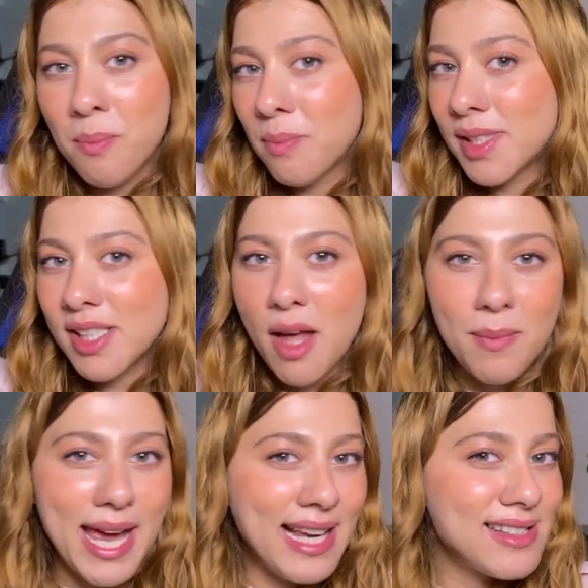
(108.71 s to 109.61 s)

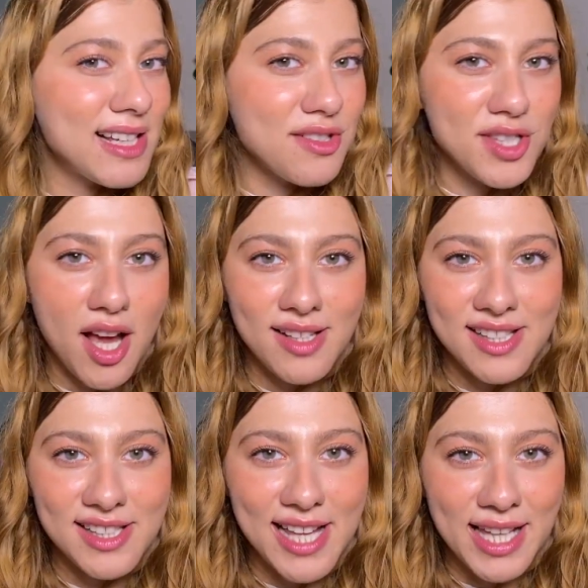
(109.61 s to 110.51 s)
some
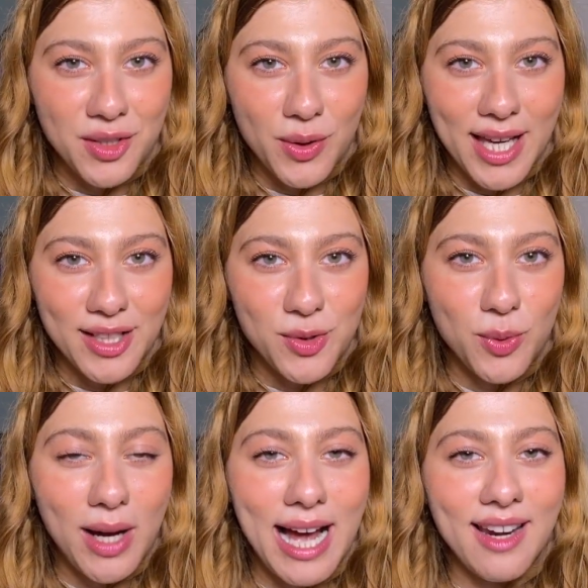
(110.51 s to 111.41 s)
exercises that you can
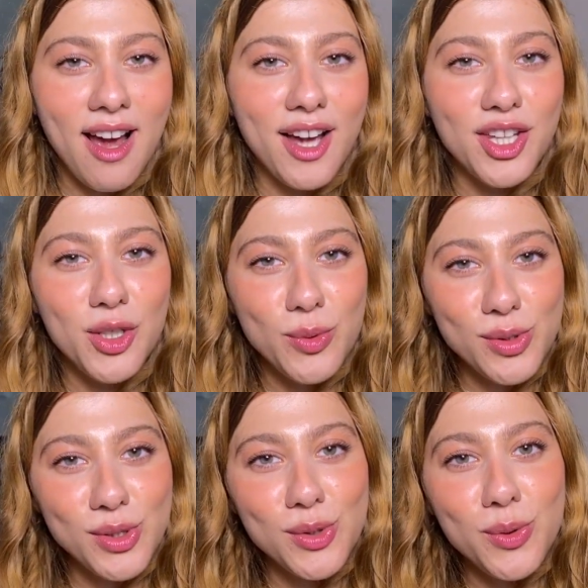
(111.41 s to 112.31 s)
do, and I
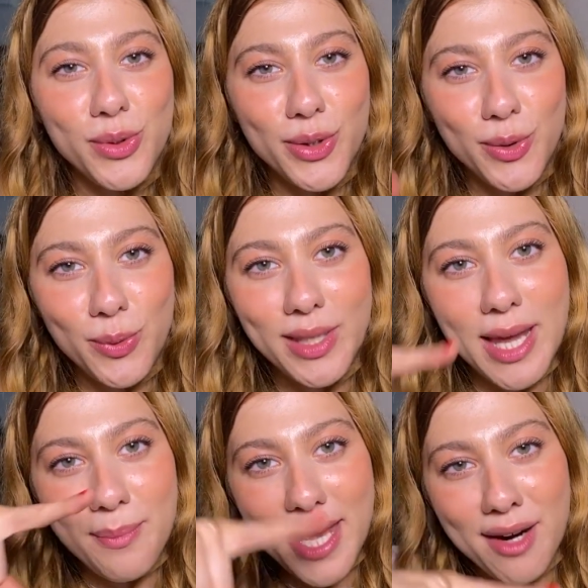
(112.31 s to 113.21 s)
used to do
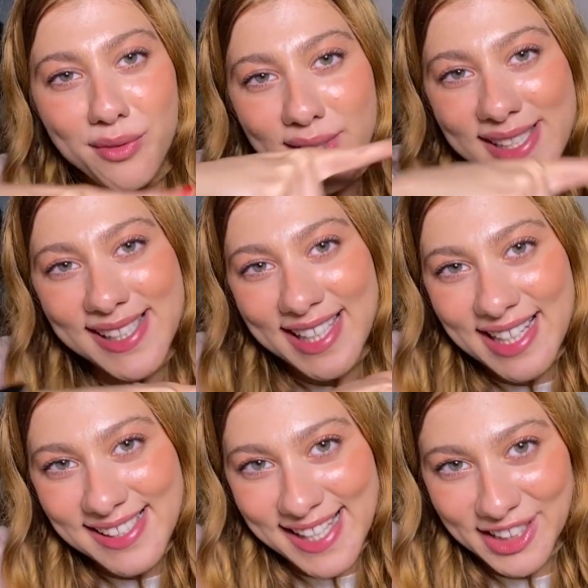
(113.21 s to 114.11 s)
them every
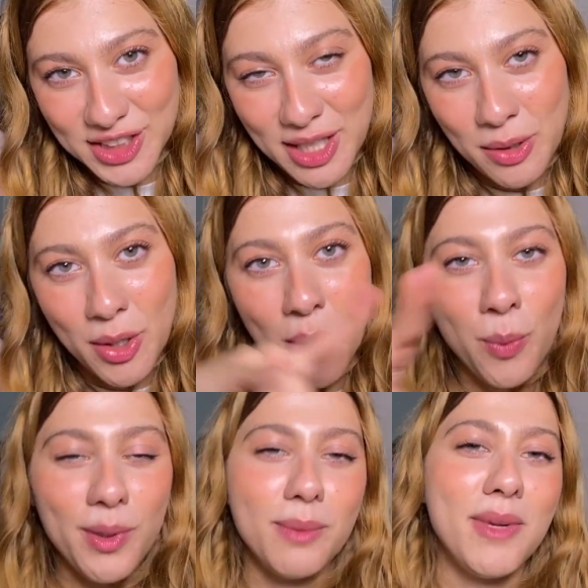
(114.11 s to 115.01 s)
single session
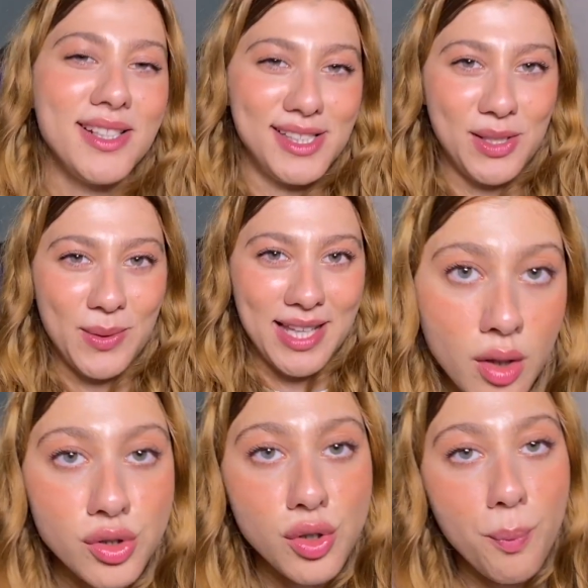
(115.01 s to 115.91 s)
with my
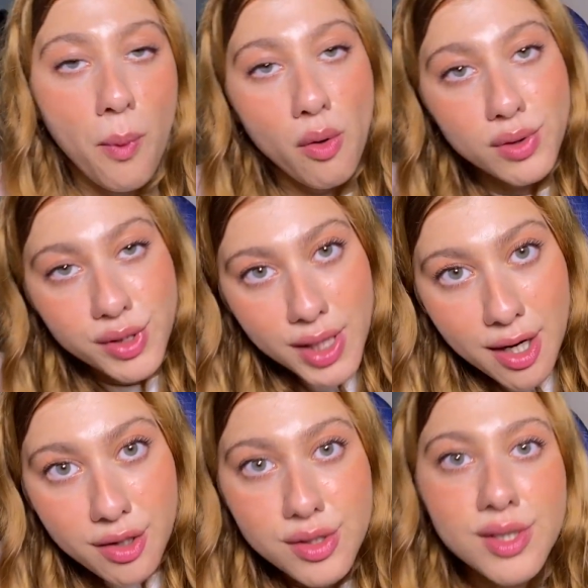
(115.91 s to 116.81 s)
students. So
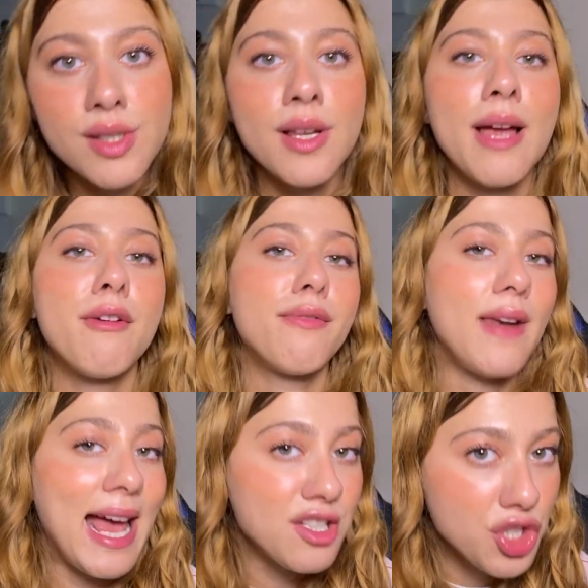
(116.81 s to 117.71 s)
posters,
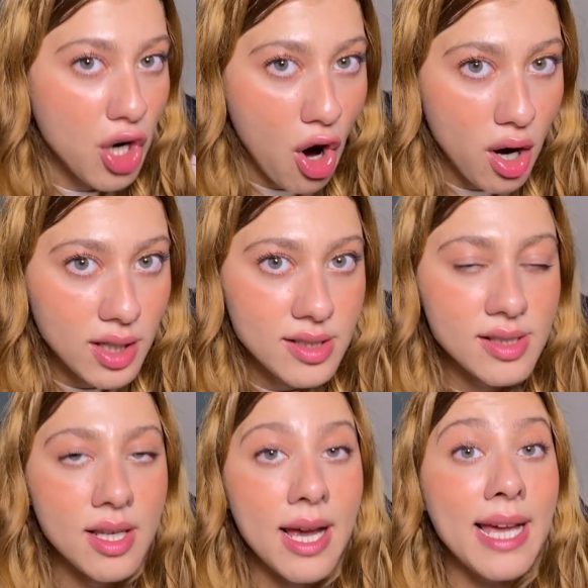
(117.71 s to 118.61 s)

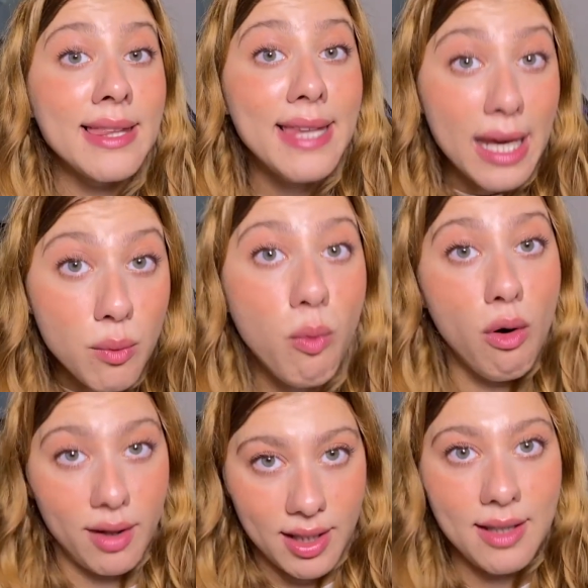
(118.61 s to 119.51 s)
flashcards, they
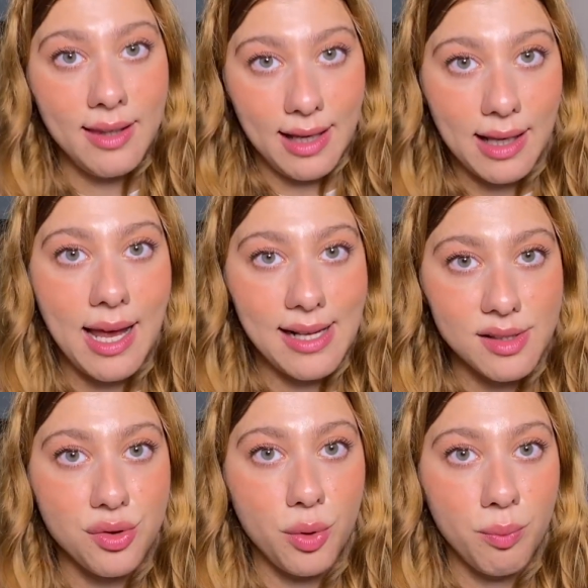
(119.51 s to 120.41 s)
work in the
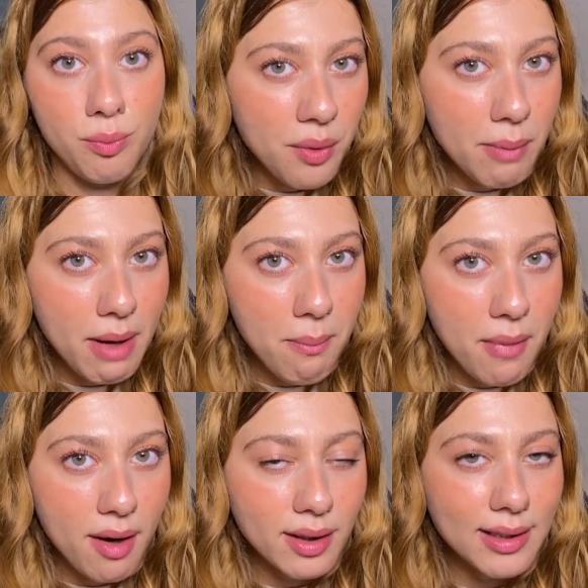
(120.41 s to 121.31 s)
classroom. I
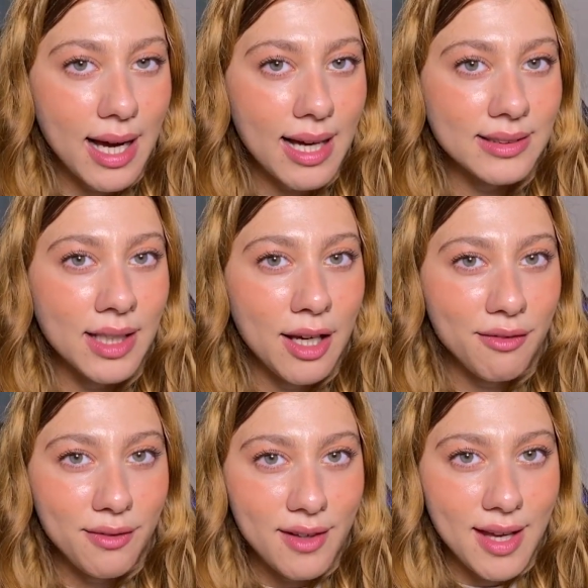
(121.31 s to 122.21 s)
remember that we